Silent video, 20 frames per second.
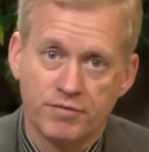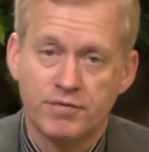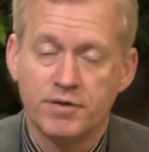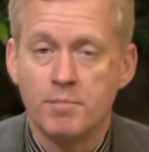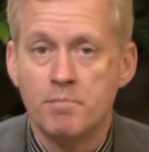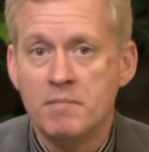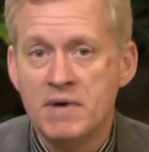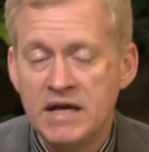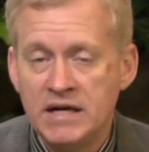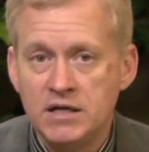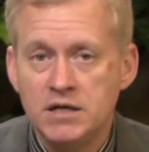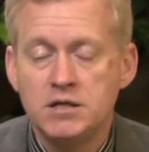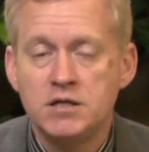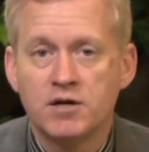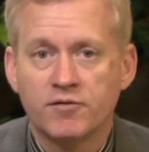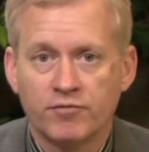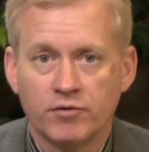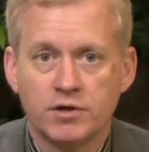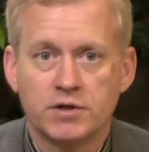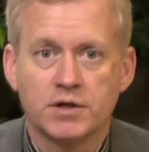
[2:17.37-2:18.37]
the many
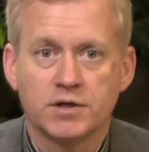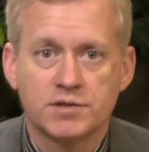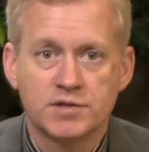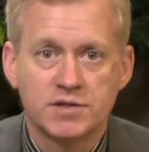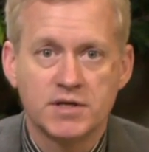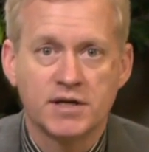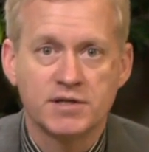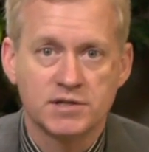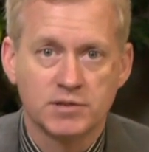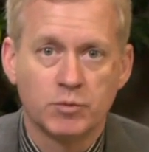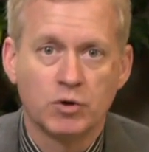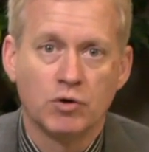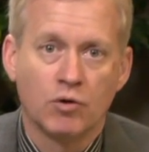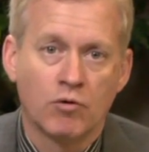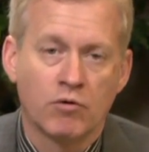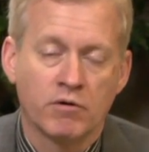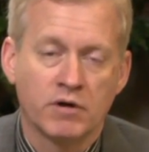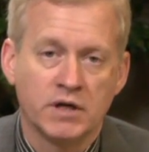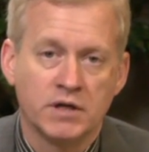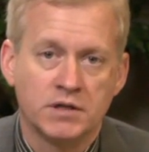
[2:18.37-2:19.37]
different accessible
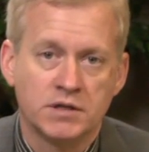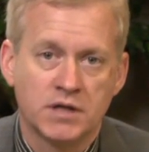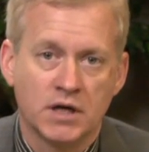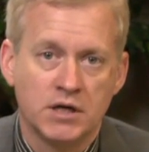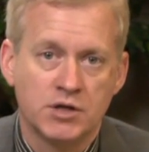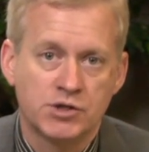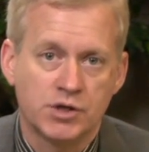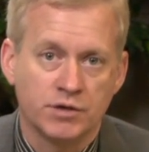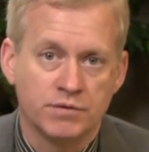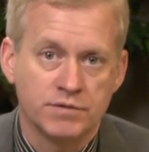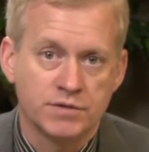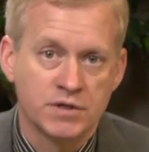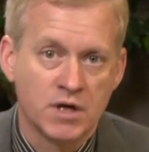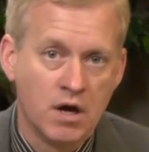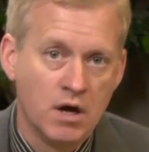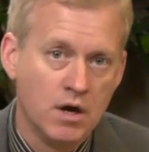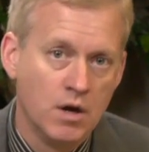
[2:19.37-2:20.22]
orientations.